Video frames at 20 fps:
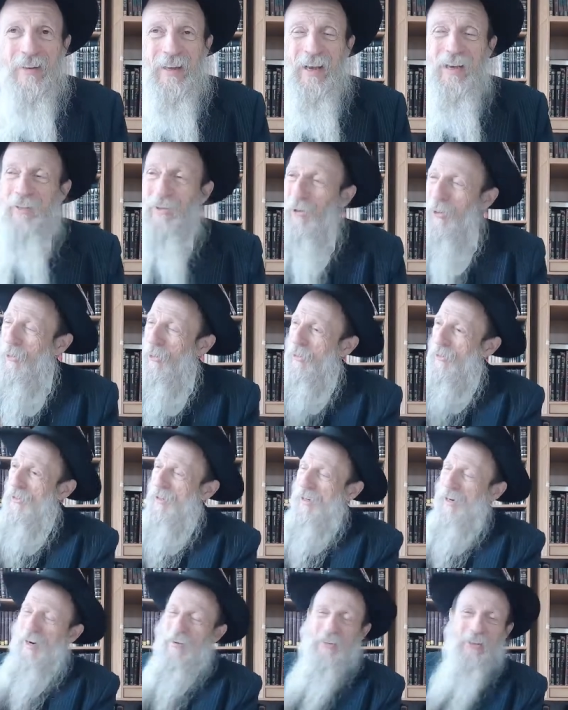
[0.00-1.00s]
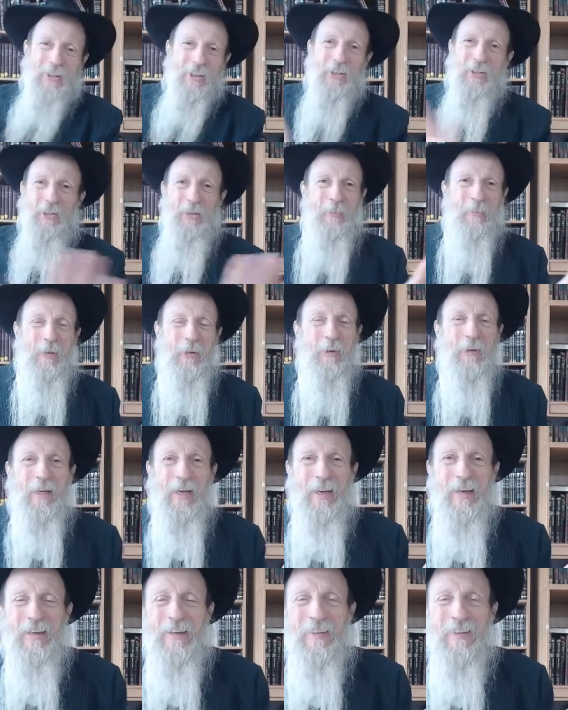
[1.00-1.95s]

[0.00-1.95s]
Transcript: and the whole thing, everything is going to be okay."